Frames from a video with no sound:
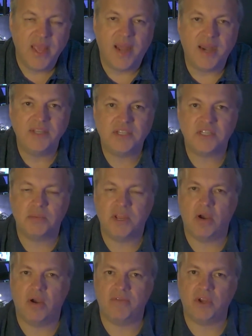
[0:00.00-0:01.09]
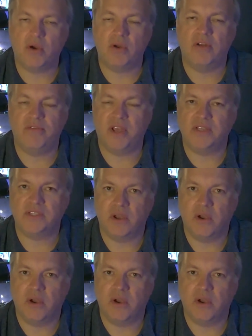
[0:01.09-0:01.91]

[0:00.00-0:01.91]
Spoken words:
And he said to me, I've got an effect